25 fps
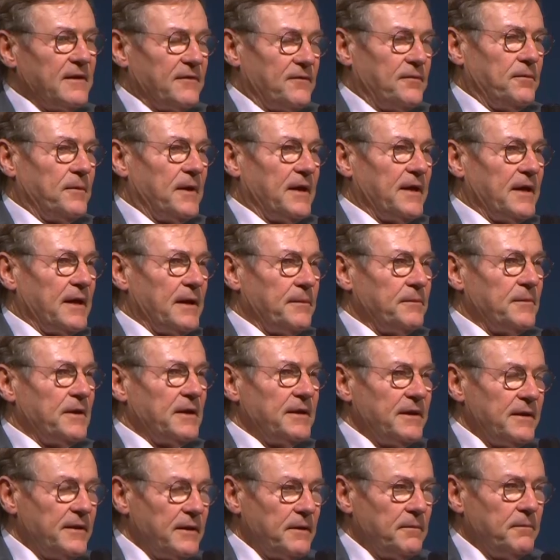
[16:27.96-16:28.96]
that's why I'm a
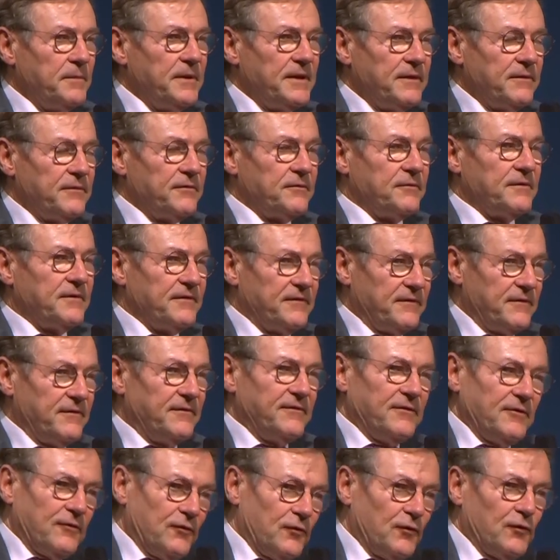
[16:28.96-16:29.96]
little bit
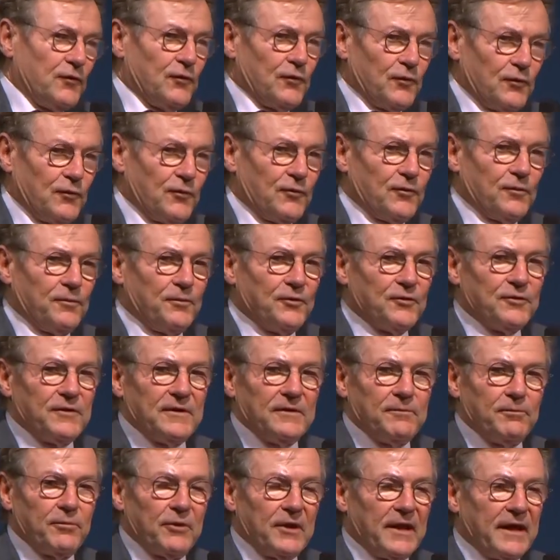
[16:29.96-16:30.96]
resistant, to put
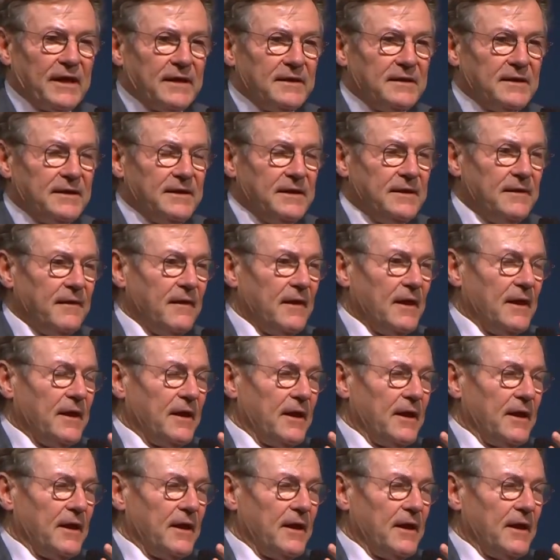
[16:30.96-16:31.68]
it politely,